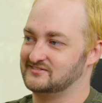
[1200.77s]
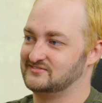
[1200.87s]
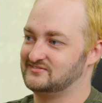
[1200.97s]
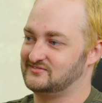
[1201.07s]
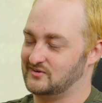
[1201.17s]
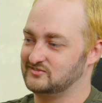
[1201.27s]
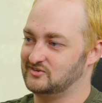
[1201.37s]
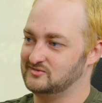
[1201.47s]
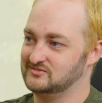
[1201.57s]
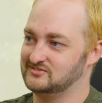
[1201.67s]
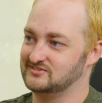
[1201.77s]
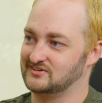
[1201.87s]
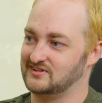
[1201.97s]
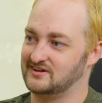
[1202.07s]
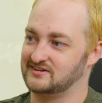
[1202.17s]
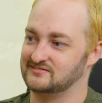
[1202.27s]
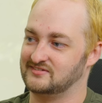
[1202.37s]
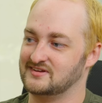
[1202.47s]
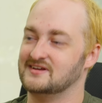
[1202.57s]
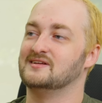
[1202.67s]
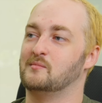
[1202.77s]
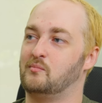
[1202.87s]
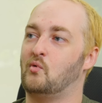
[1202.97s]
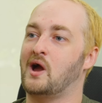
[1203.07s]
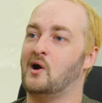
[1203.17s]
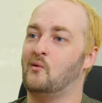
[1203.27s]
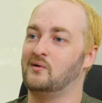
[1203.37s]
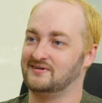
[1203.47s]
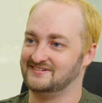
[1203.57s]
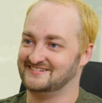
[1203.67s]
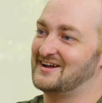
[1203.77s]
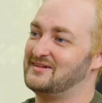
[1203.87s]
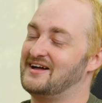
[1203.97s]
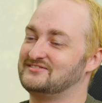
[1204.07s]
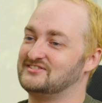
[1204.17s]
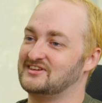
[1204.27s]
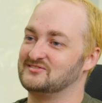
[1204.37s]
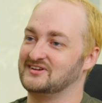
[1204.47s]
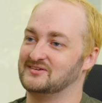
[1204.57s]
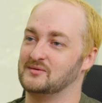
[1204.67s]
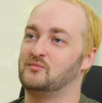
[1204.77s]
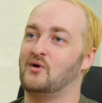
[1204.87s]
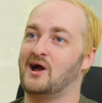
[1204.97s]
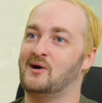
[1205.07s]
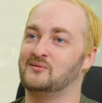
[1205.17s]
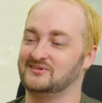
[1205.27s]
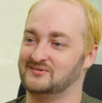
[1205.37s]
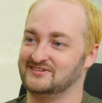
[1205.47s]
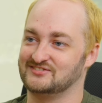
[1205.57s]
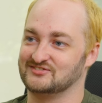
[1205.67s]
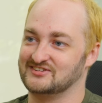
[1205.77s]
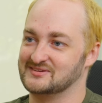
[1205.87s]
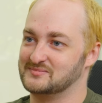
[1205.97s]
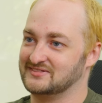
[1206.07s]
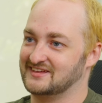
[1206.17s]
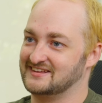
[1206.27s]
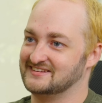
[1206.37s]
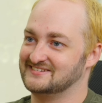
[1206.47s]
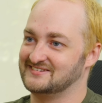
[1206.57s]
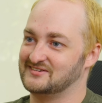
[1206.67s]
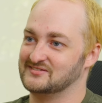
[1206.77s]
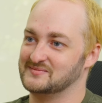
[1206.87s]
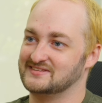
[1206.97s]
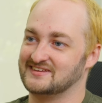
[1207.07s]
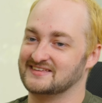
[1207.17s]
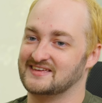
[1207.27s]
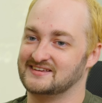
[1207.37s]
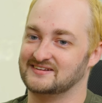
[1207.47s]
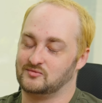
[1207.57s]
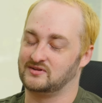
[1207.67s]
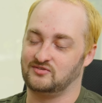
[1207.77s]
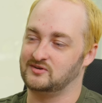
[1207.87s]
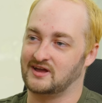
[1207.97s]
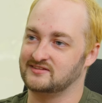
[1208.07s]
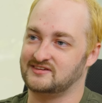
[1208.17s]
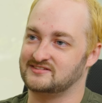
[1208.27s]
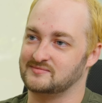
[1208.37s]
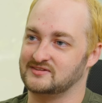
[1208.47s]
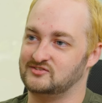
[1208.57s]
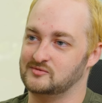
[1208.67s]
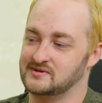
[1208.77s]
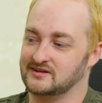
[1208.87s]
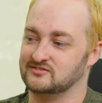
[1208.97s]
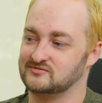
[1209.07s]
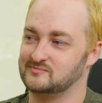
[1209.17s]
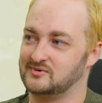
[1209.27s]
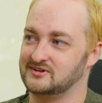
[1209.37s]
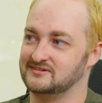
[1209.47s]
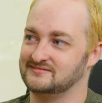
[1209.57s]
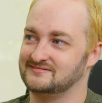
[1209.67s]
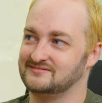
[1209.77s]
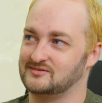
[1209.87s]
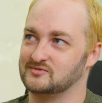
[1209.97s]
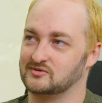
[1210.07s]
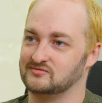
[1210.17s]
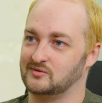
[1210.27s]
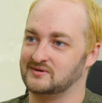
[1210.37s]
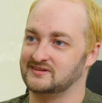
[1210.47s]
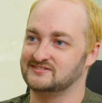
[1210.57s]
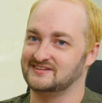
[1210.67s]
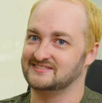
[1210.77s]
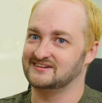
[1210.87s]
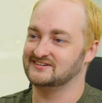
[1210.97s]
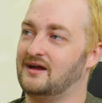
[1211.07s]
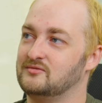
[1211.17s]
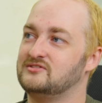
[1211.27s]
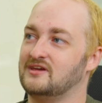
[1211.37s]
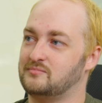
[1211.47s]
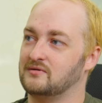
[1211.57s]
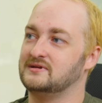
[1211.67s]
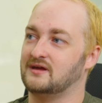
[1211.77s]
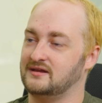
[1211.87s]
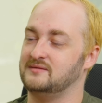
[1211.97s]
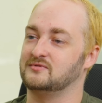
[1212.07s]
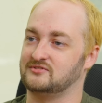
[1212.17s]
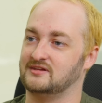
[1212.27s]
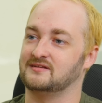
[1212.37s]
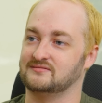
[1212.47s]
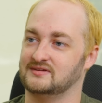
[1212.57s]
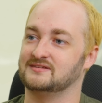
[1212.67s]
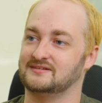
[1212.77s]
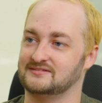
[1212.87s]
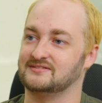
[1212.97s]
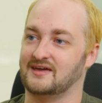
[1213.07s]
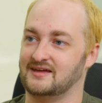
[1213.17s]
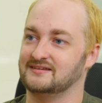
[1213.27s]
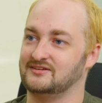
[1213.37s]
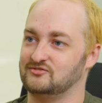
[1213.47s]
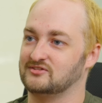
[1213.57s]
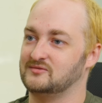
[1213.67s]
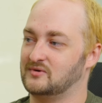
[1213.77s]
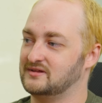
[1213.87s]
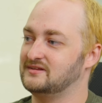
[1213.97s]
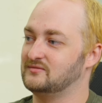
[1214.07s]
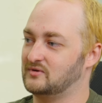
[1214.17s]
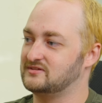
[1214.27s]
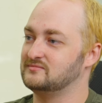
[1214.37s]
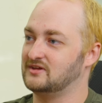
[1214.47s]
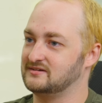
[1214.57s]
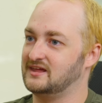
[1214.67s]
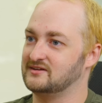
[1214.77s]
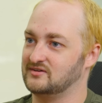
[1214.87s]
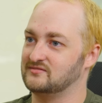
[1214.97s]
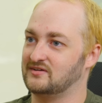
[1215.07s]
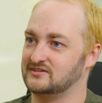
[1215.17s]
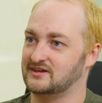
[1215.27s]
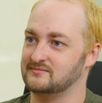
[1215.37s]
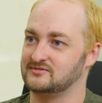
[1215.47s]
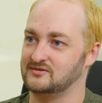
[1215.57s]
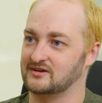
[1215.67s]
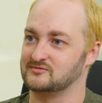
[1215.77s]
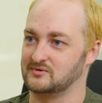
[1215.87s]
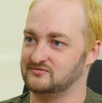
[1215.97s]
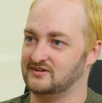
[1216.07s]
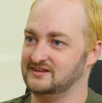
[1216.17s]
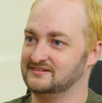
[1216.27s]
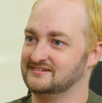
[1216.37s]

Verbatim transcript: of fart jokes, a lot of wow. I'll have to send Rio the noise so she can put that in over me saying that. Whenever you guys say something stupid, I just put a some sort of noise in there. I would say probably 90% of it is that usually. Once I'm done getting rid of all the times you guys weren't funny.